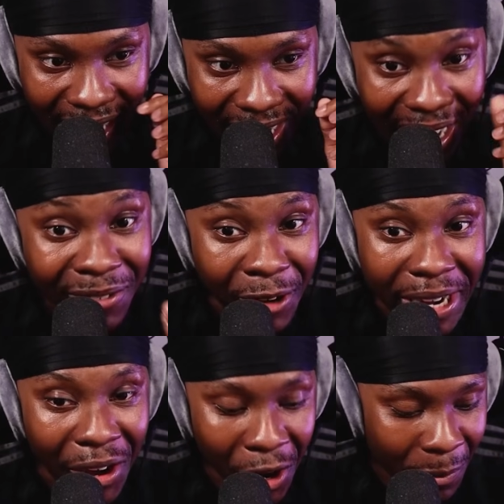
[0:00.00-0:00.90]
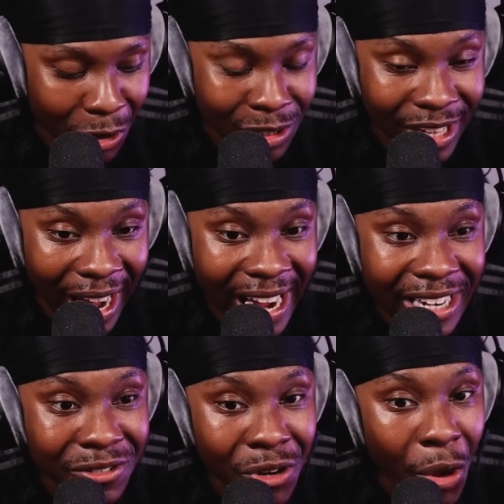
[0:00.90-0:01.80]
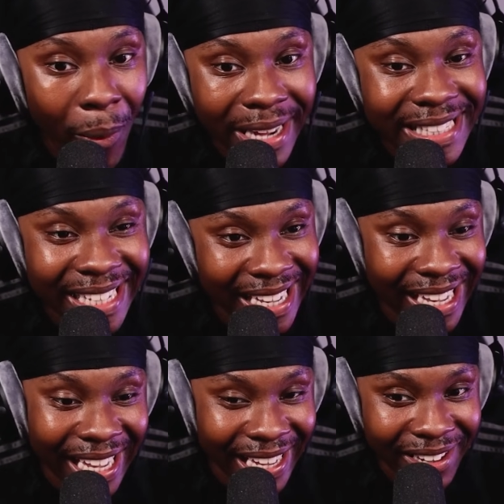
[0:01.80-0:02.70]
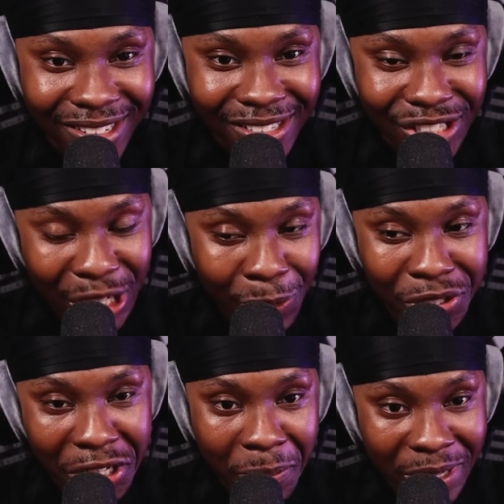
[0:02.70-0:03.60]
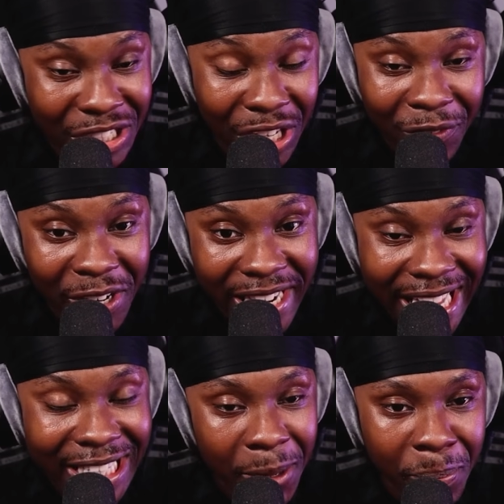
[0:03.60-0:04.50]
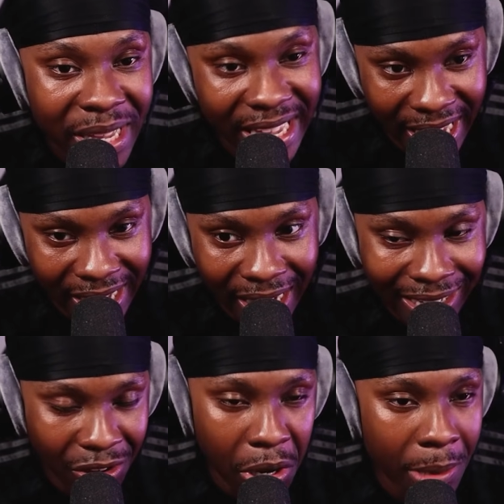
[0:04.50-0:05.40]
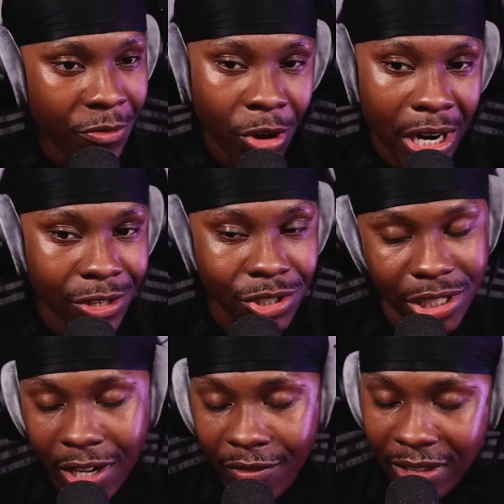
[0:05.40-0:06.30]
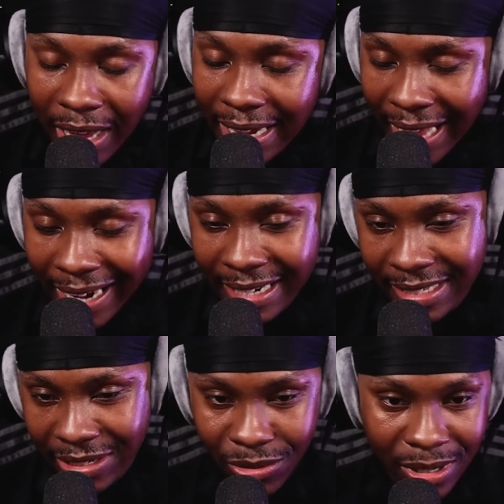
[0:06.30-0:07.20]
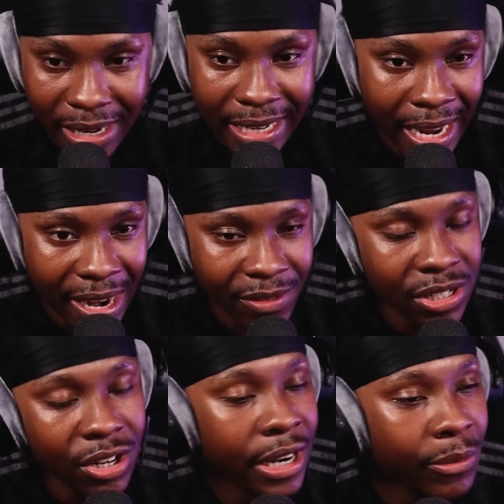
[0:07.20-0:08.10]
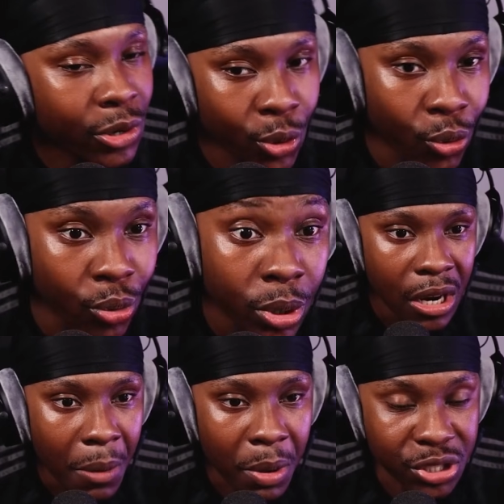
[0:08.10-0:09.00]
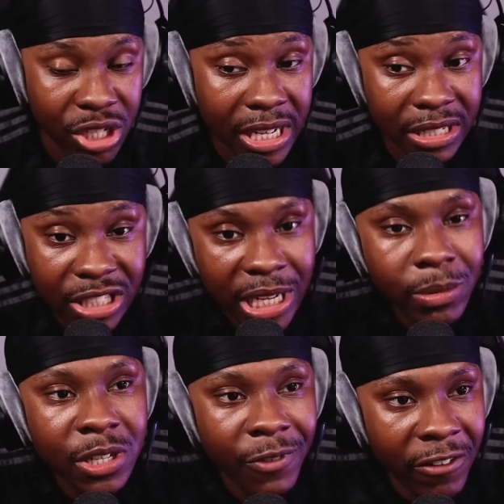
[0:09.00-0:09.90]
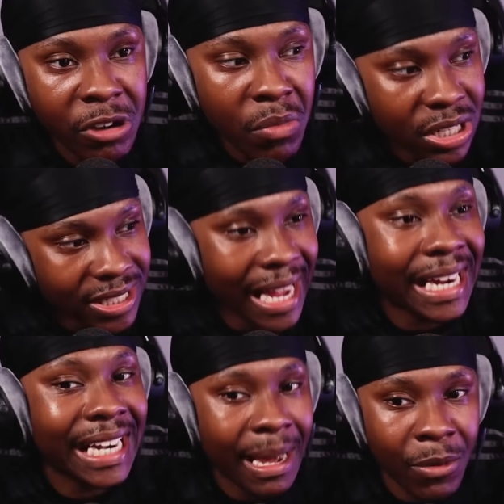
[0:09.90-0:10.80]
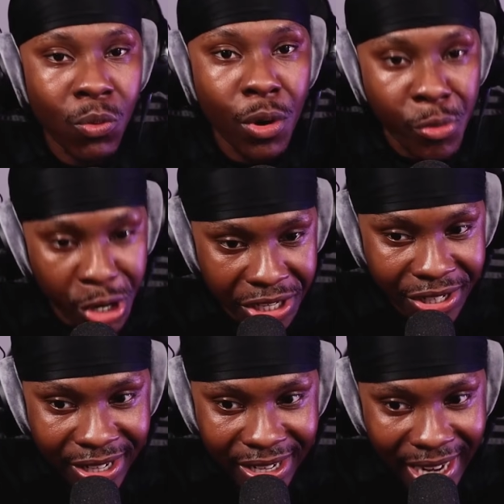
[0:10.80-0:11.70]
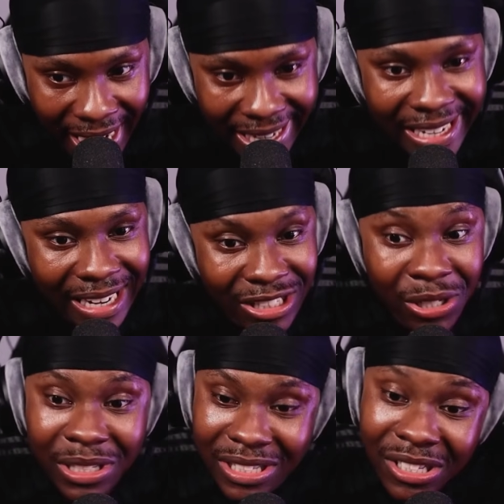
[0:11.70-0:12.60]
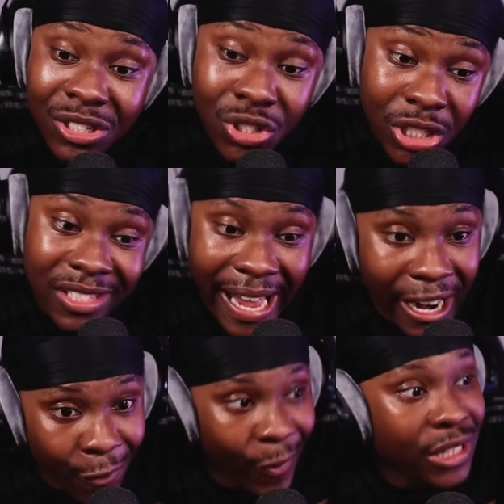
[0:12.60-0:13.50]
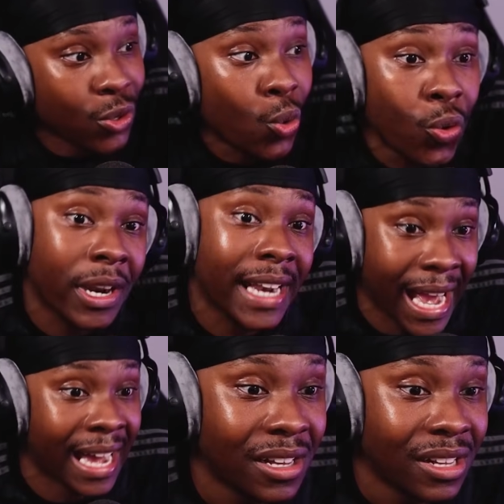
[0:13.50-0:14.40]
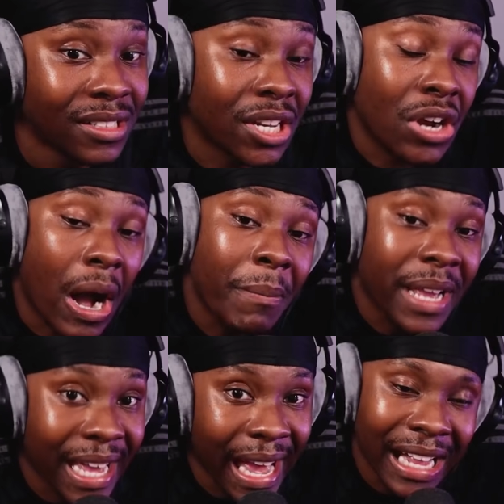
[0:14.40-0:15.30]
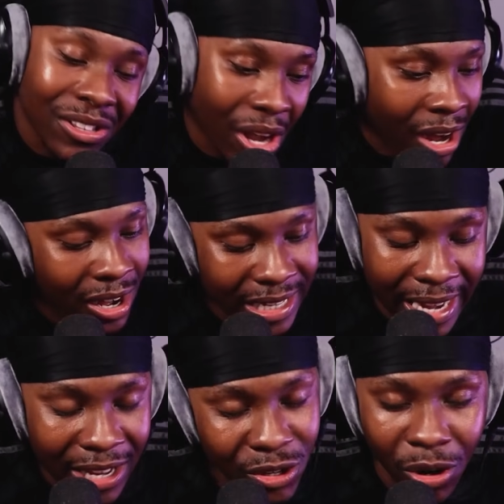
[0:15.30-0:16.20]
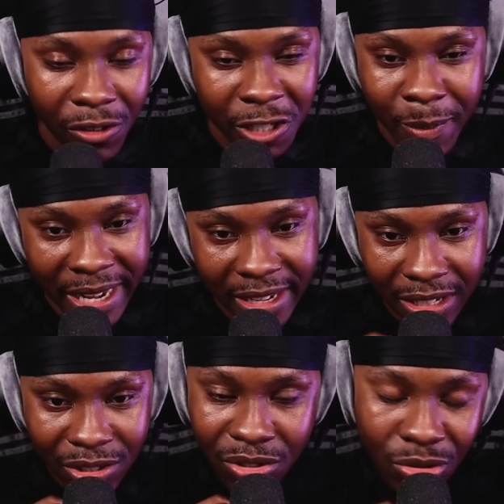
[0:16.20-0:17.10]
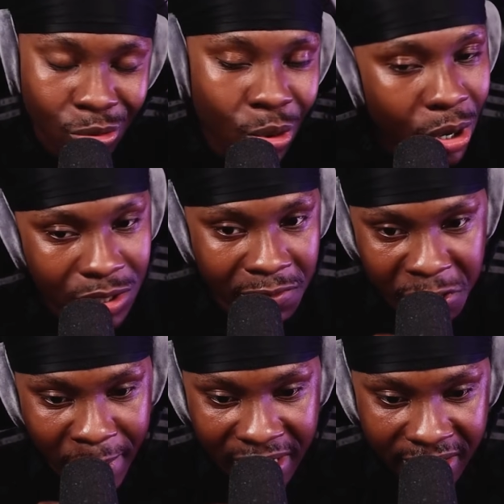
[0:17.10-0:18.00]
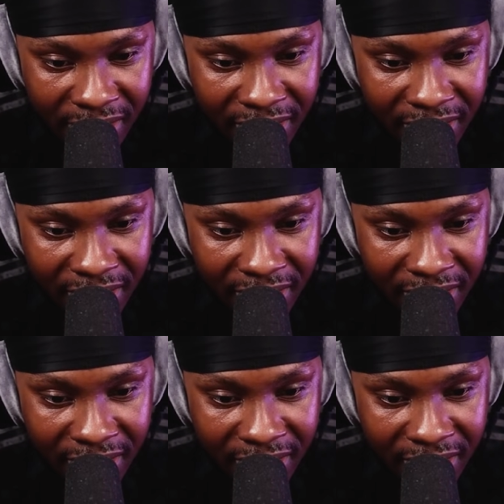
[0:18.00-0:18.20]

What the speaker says: I rate her because I had no idea she was gonna be. She didn't even need to be here. Like, don't get me wrong, I knew she loved, like, Katniss and all of that there, and, you know, they were cool. But she was a very much that glamour woman, and to sacrifice all of that to come here. And, yeah, you gotta respect it. You got to respect it.